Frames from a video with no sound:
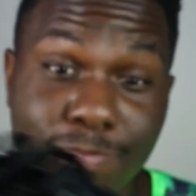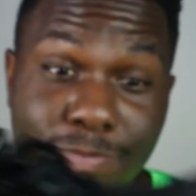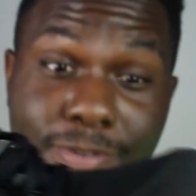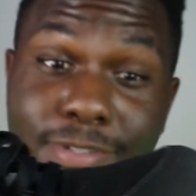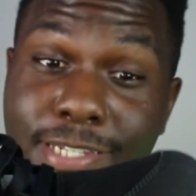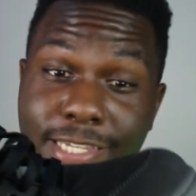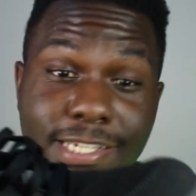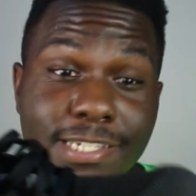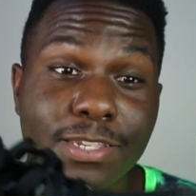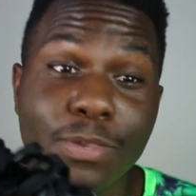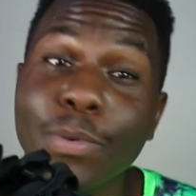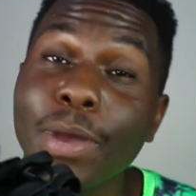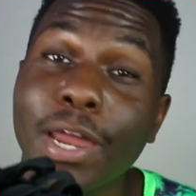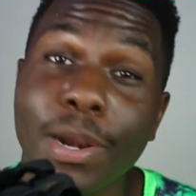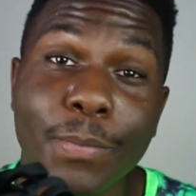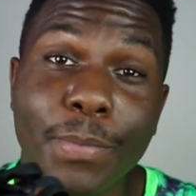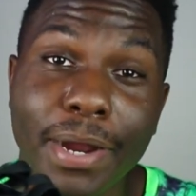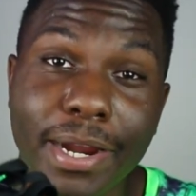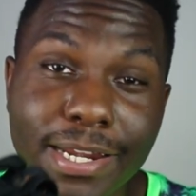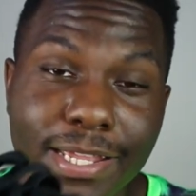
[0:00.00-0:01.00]
a decent amount
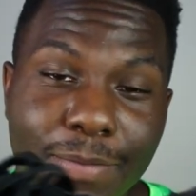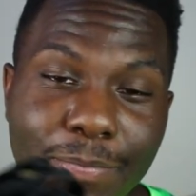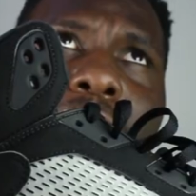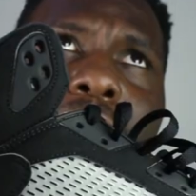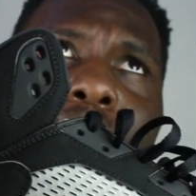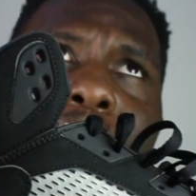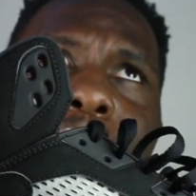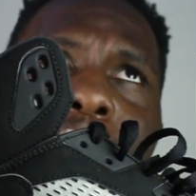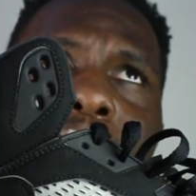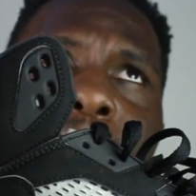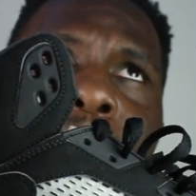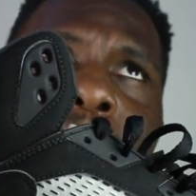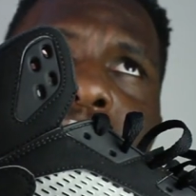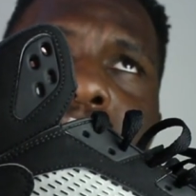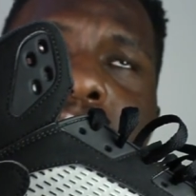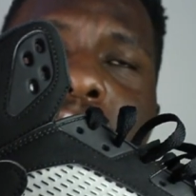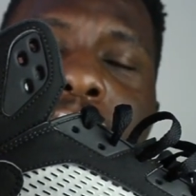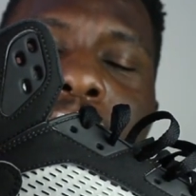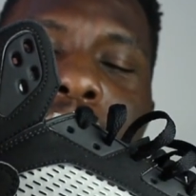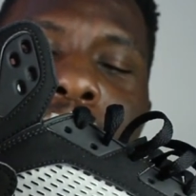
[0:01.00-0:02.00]
of money, probably about a month
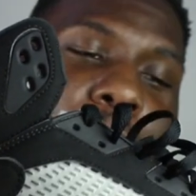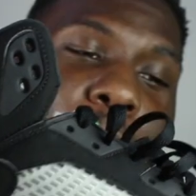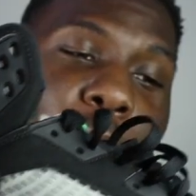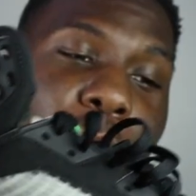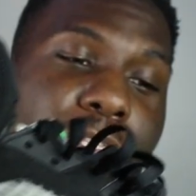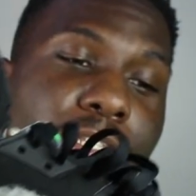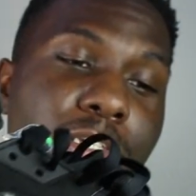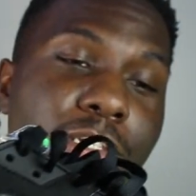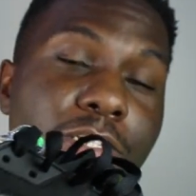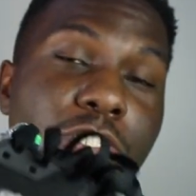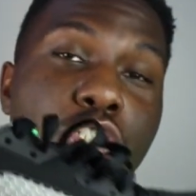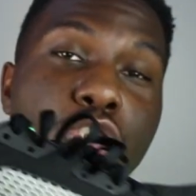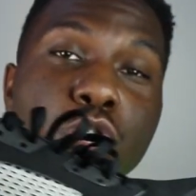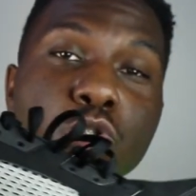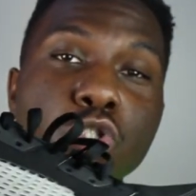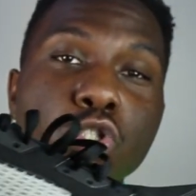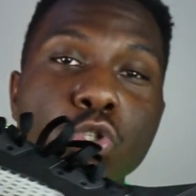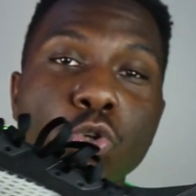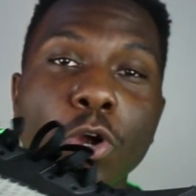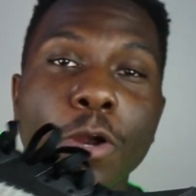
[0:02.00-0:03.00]
ago. I went to this shoe
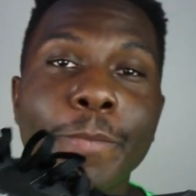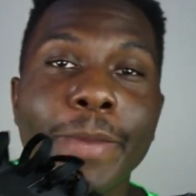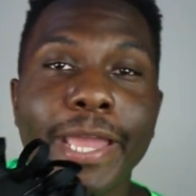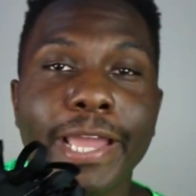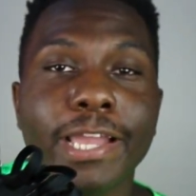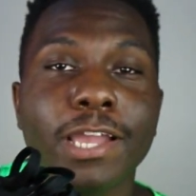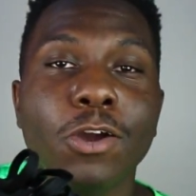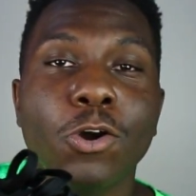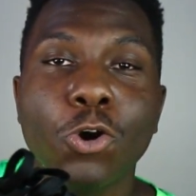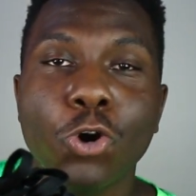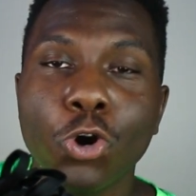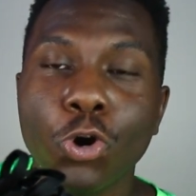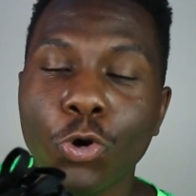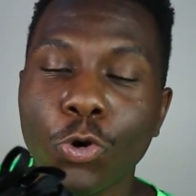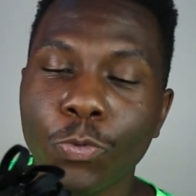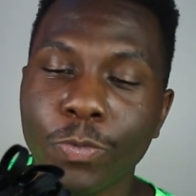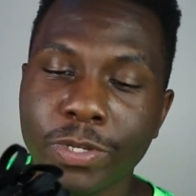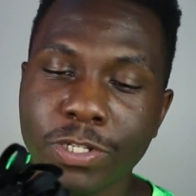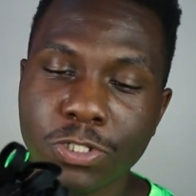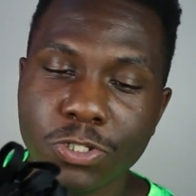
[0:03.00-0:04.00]
store back at home
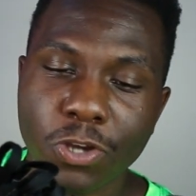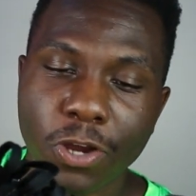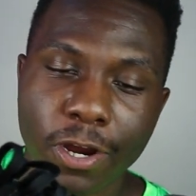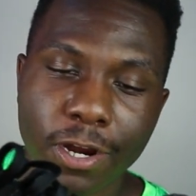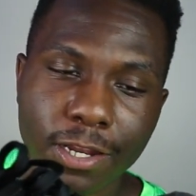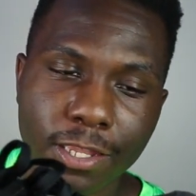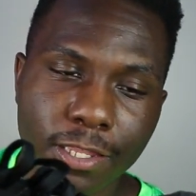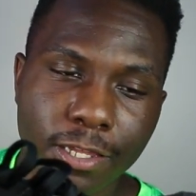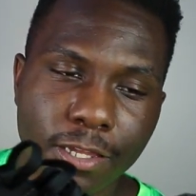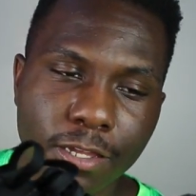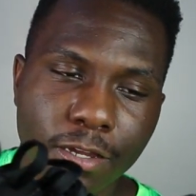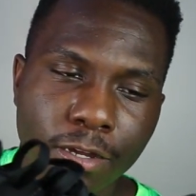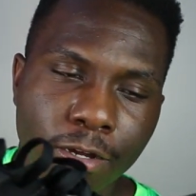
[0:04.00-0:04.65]
in Charlotte.